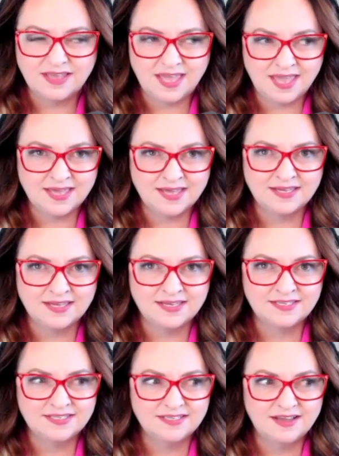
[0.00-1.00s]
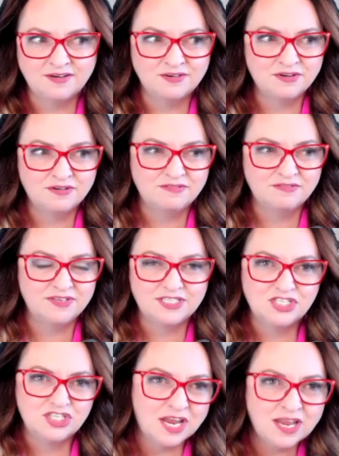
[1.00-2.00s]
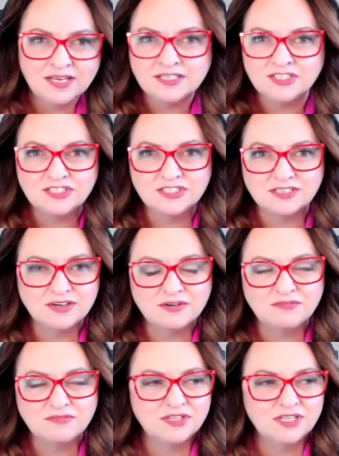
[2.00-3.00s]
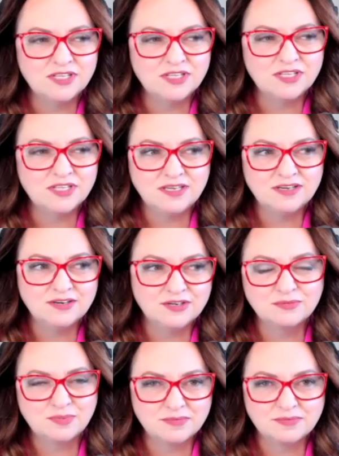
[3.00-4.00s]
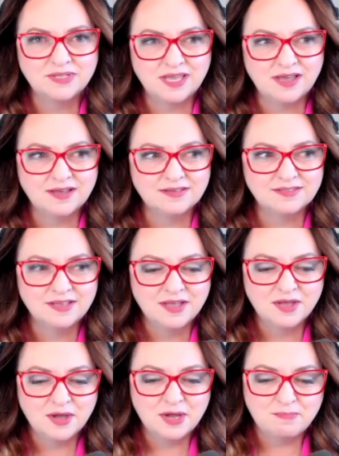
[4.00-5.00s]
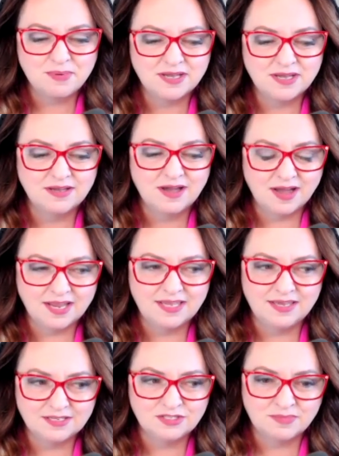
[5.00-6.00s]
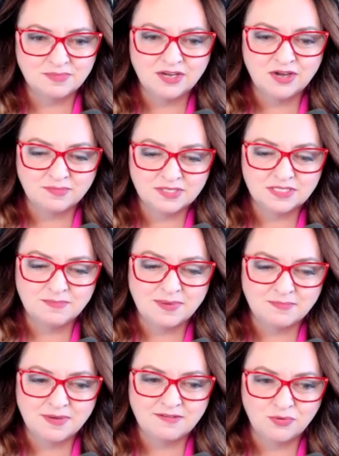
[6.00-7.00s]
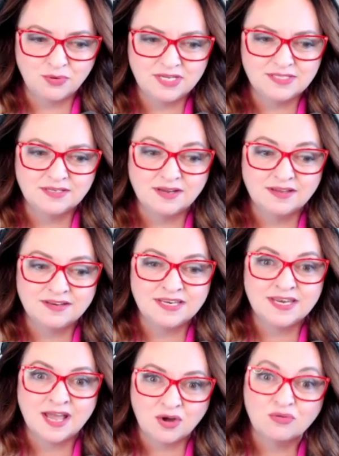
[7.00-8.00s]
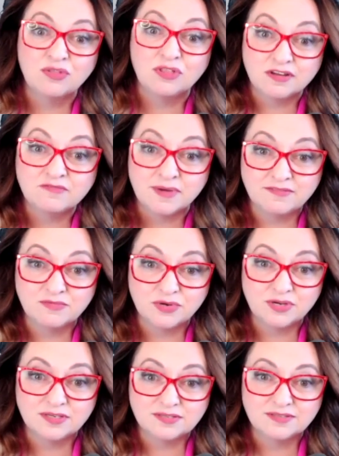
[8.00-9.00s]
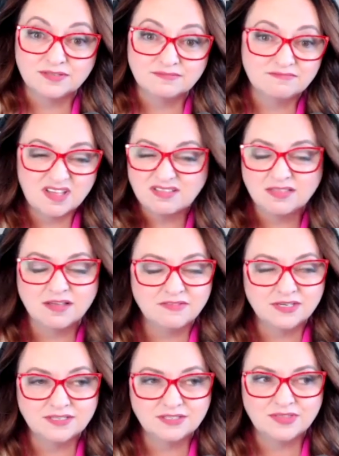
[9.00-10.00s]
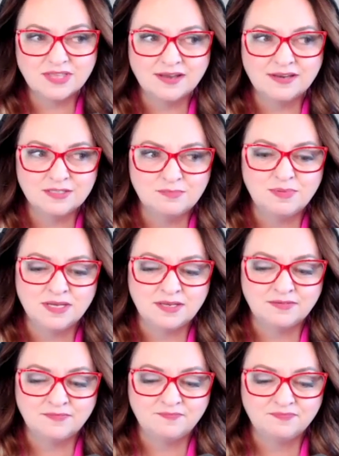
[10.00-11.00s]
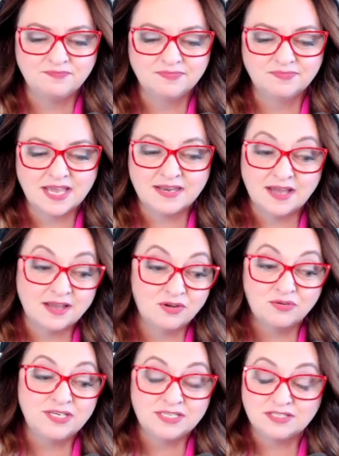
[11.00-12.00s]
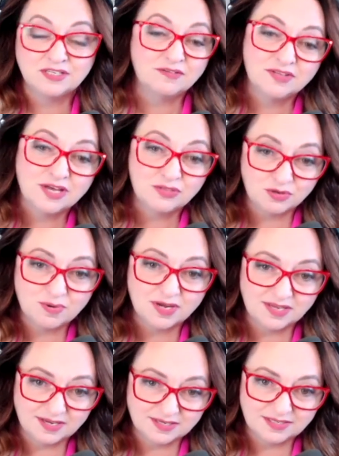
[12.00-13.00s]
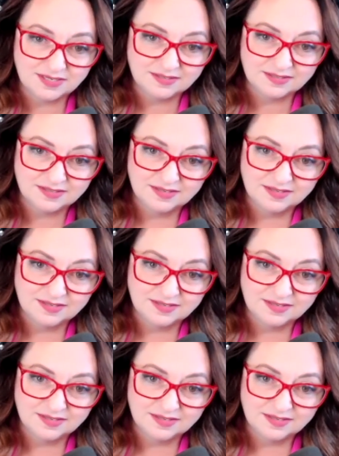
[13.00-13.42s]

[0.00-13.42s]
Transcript: And I don't know if it's changed over the years, probably has, but I get so many comments about my voice that I now love my voice. I love it. So that has been, and I only discovered that through podcasting.